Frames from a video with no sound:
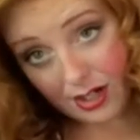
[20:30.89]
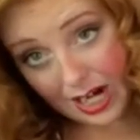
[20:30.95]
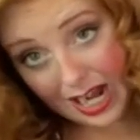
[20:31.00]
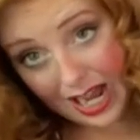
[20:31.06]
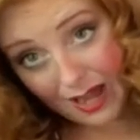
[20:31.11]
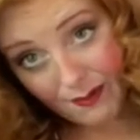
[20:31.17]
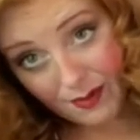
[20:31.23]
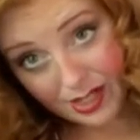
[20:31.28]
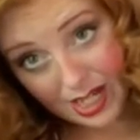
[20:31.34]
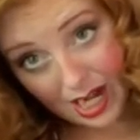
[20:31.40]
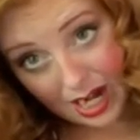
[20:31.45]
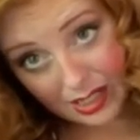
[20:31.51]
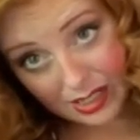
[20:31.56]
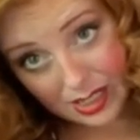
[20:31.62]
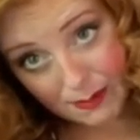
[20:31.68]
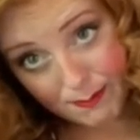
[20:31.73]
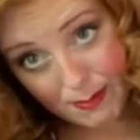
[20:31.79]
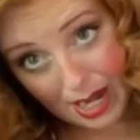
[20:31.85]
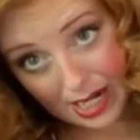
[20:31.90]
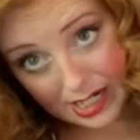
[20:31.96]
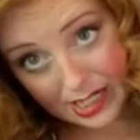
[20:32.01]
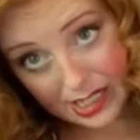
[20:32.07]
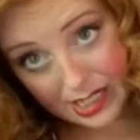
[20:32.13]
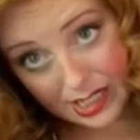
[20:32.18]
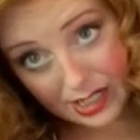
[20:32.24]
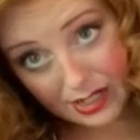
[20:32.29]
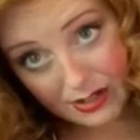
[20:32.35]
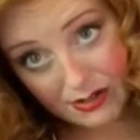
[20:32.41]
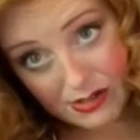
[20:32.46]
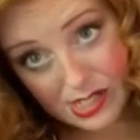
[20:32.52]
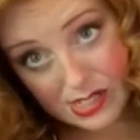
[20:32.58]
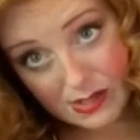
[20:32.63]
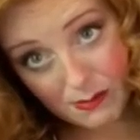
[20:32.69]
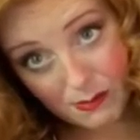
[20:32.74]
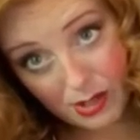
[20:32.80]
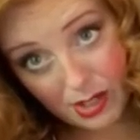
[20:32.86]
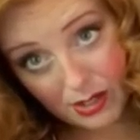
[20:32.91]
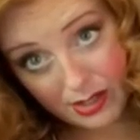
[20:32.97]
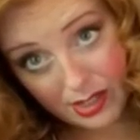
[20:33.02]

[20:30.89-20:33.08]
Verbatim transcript: I have a cowlick back here somewhere